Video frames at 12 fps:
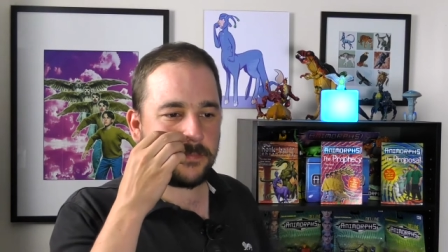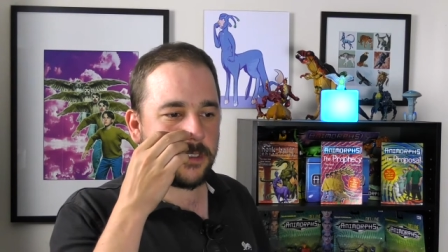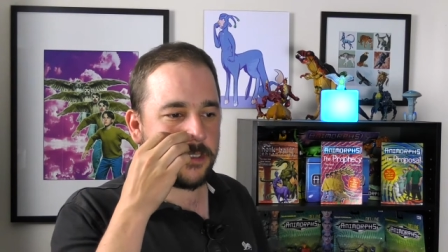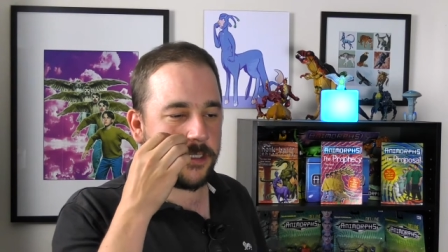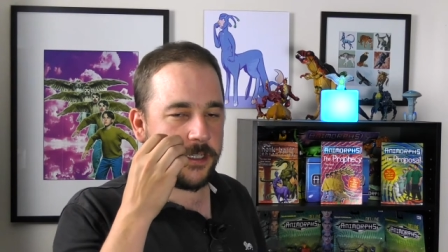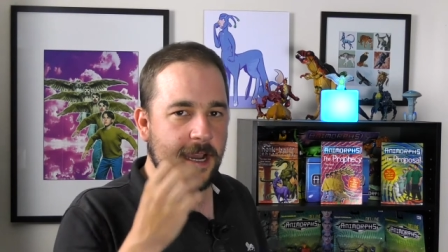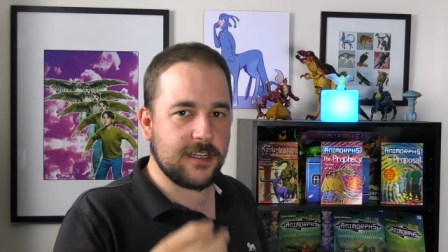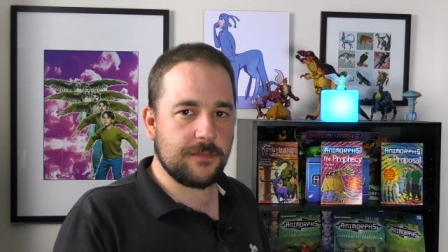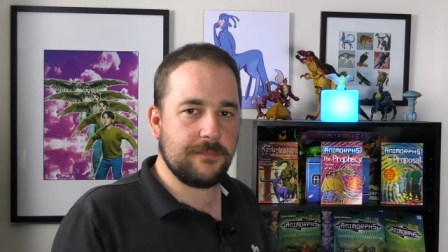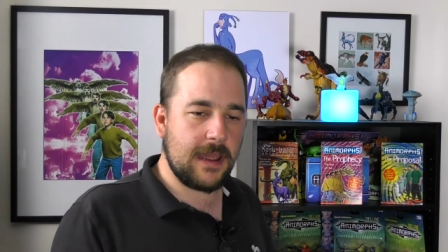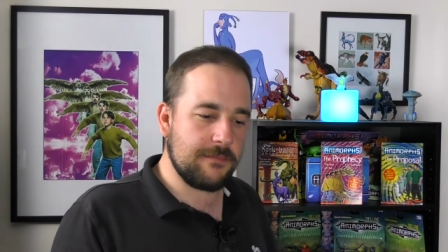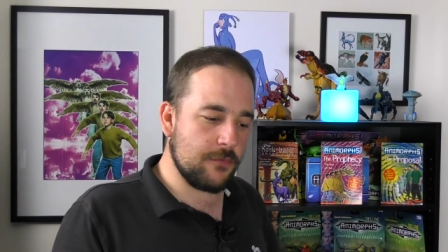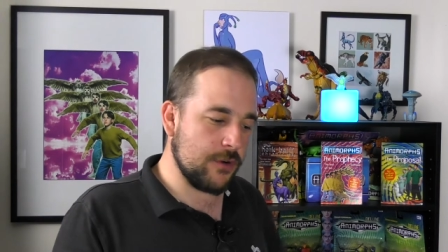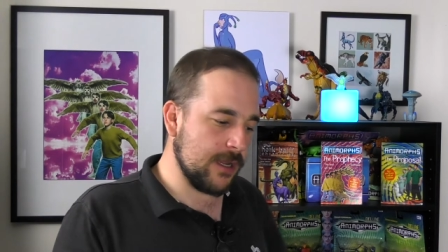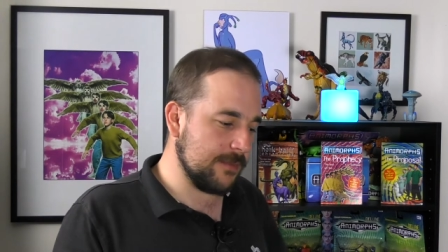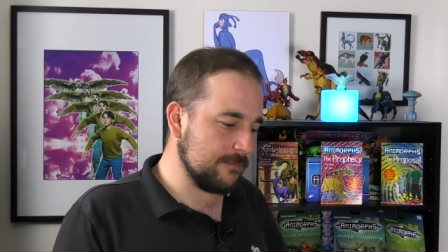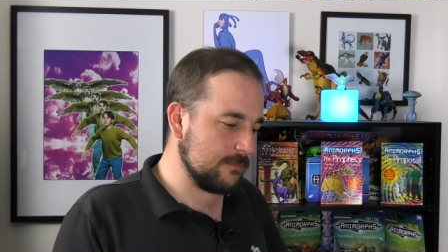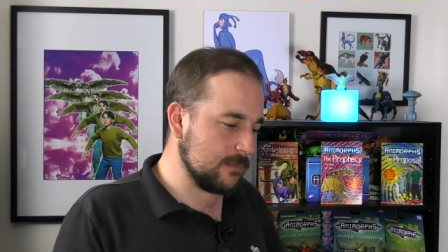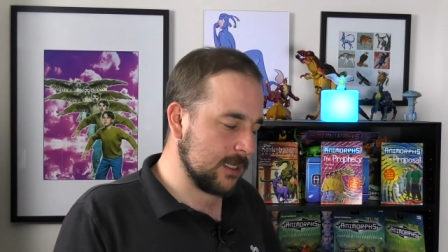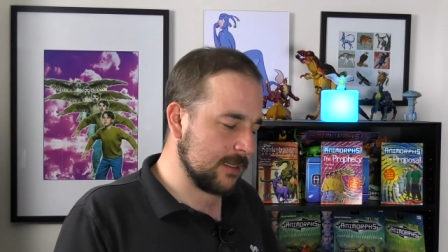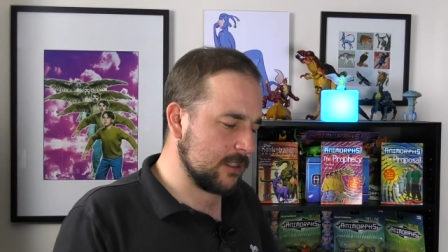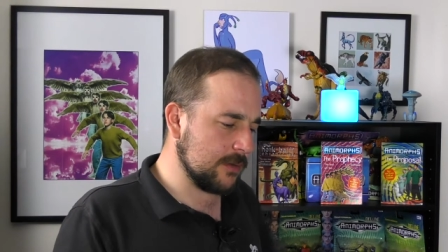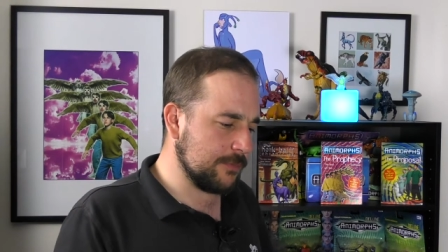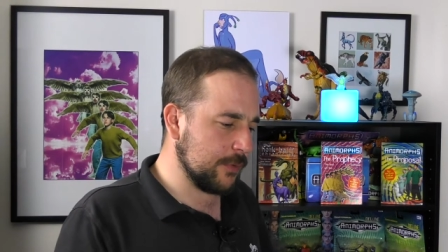She'd had a memory
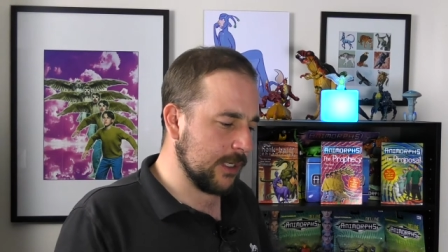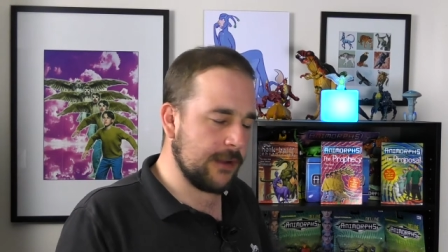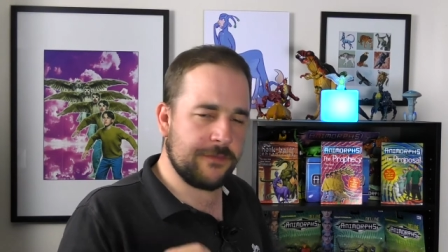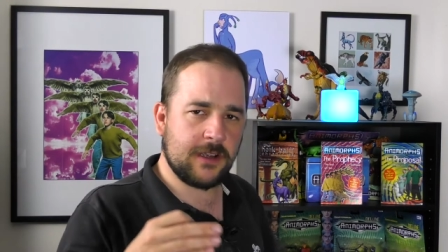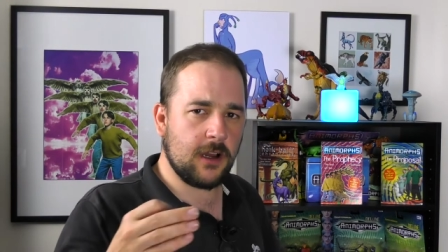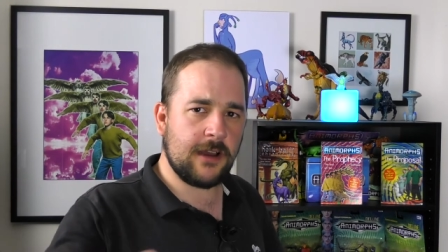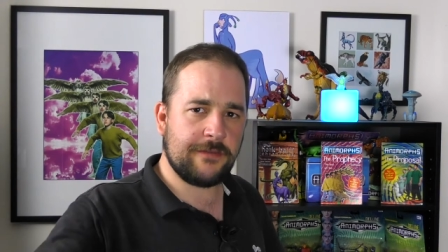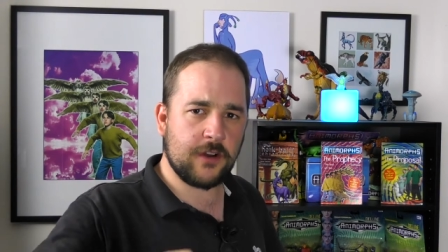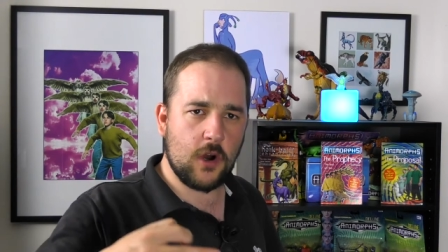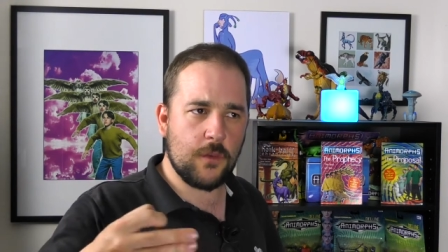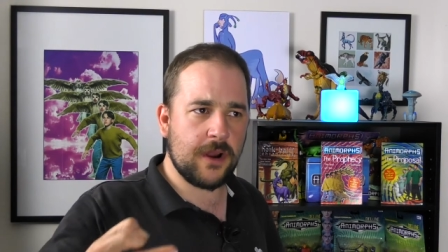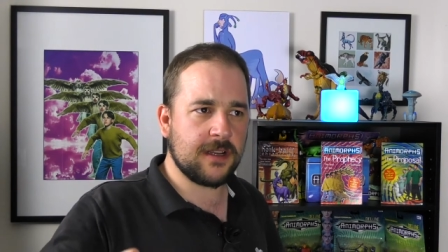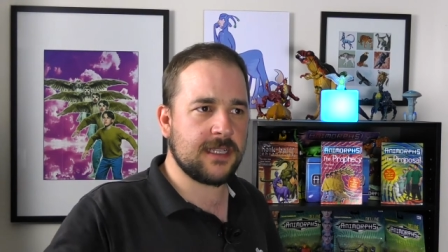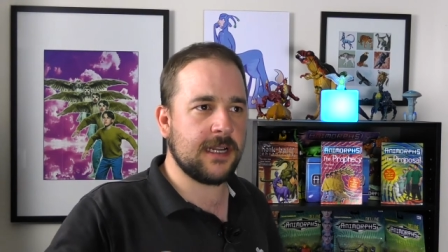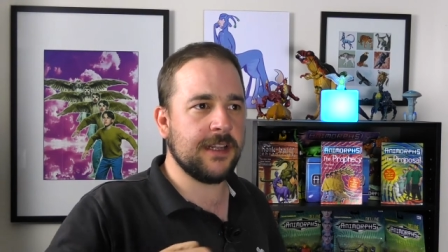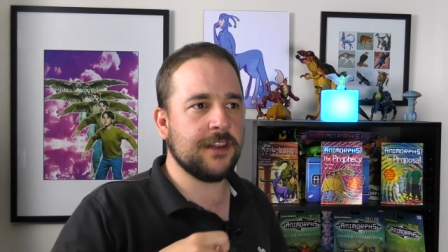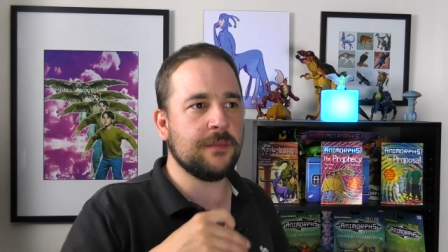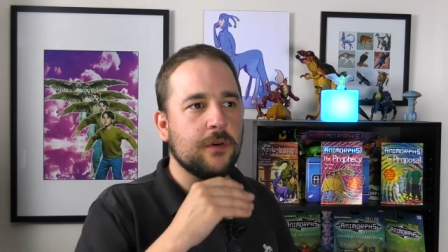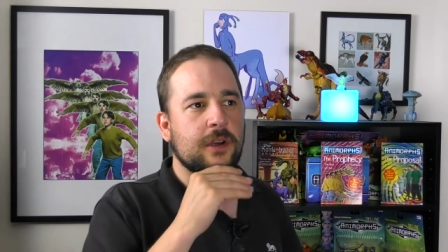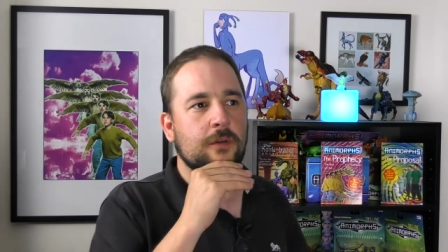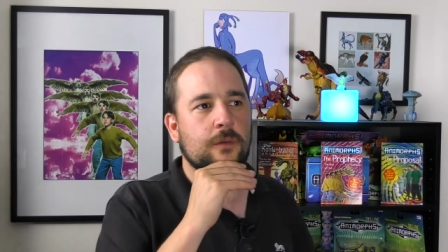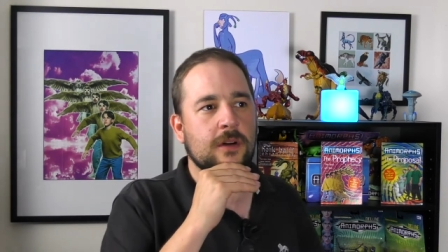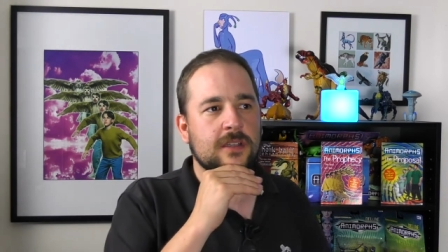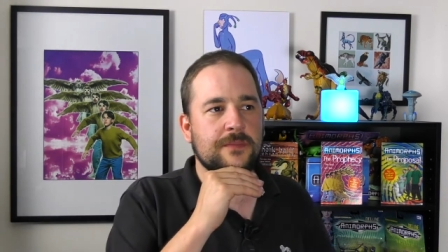at some point. I forgot I forgot where exactly in the book it
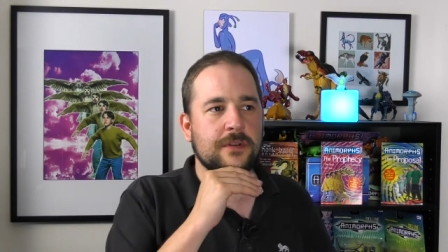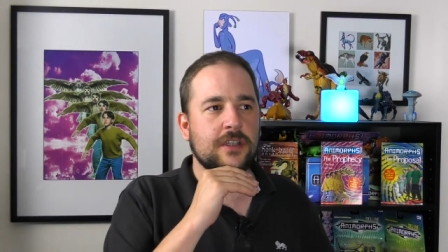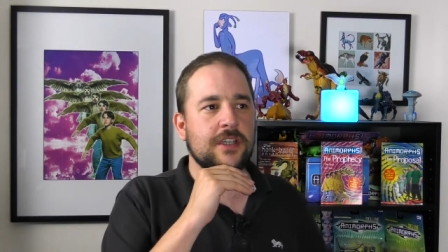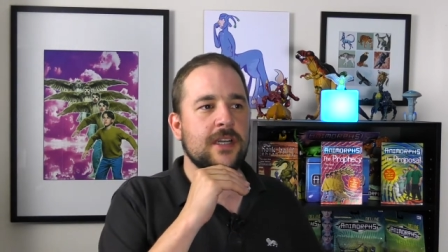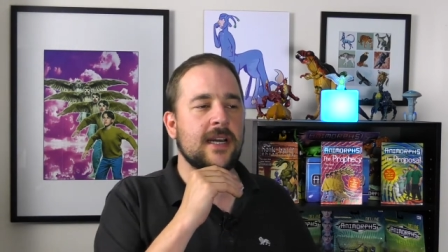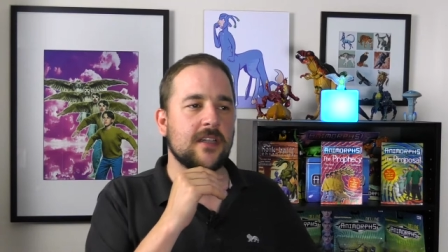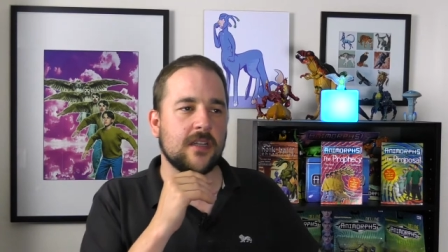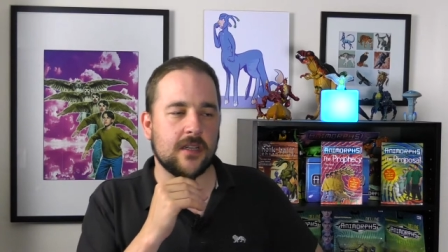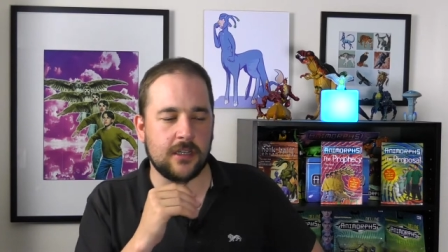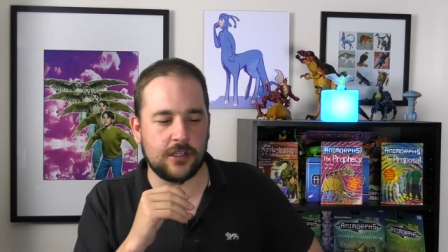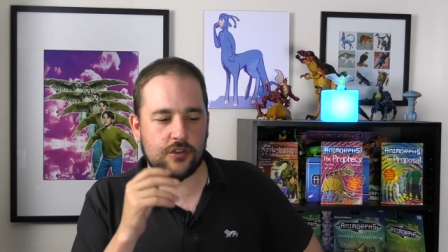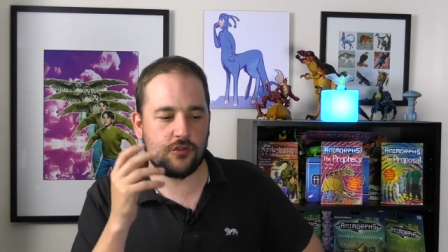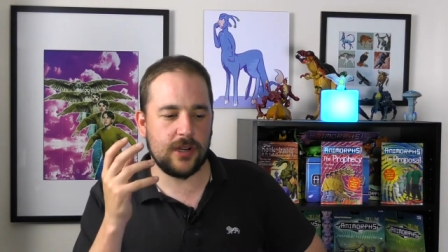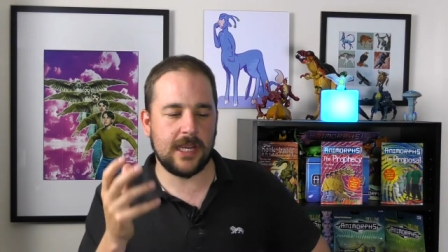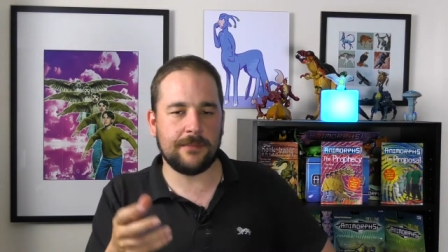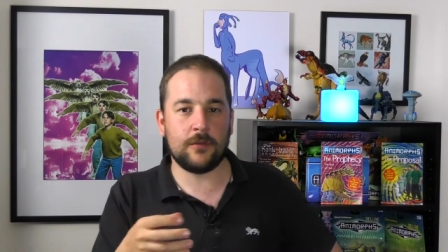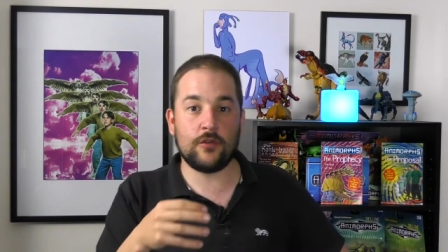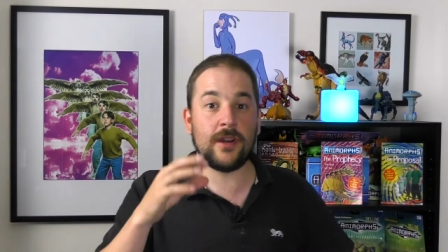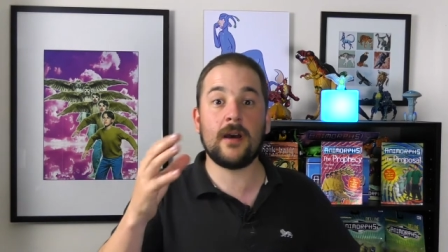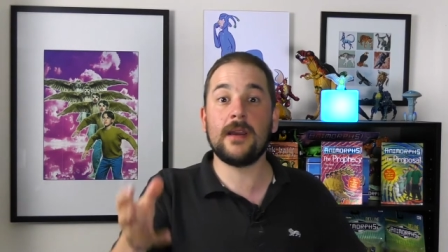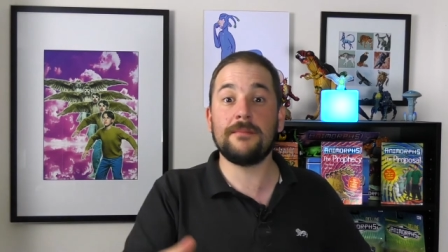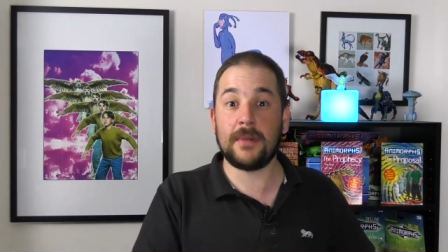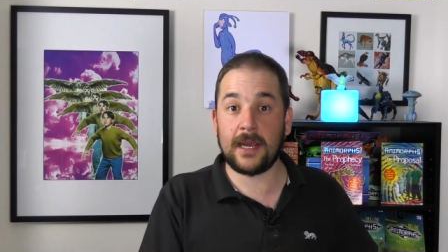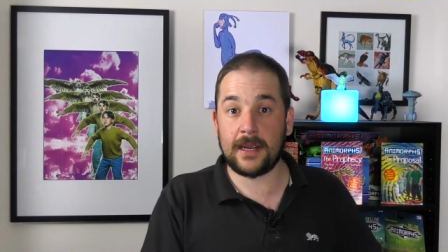was, but she had a, a dream or a
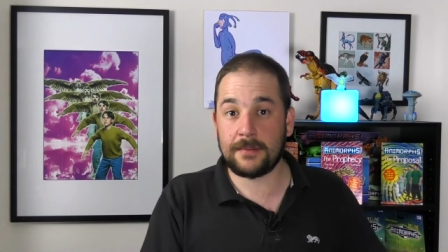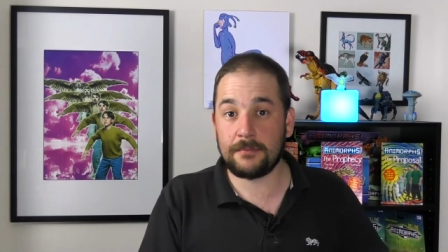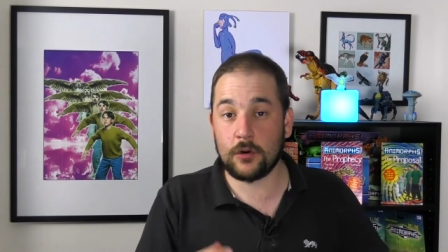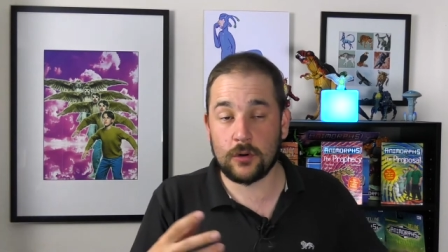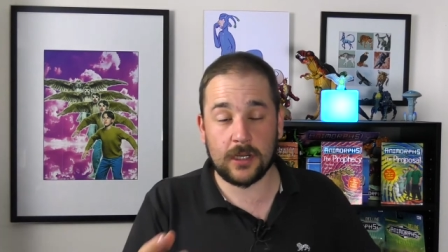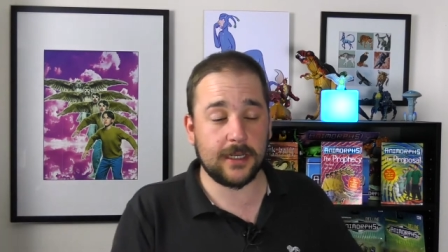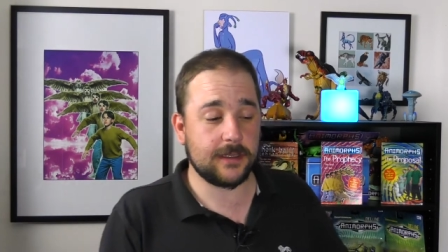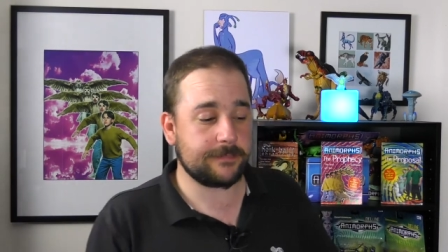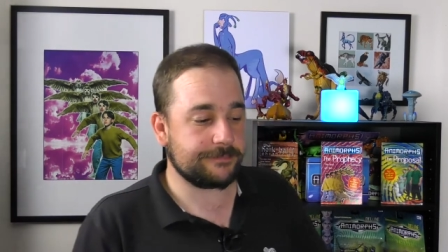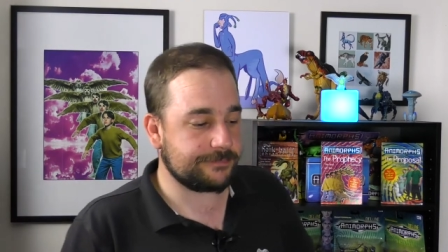nightmare, more like,